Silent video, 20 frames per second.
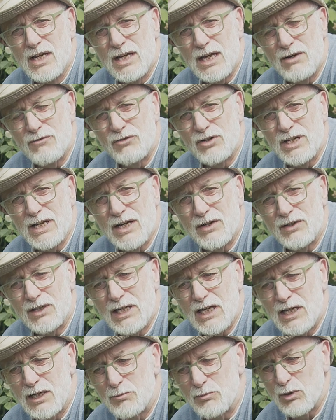every now and
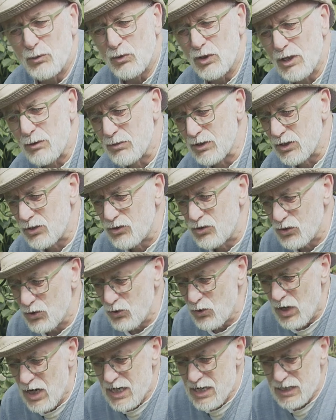again. But what I'm going to
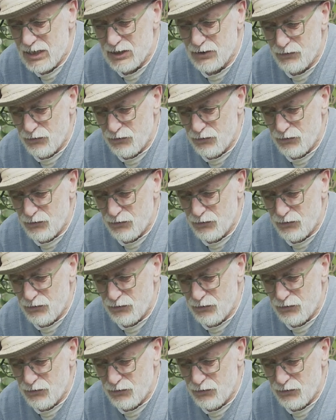do is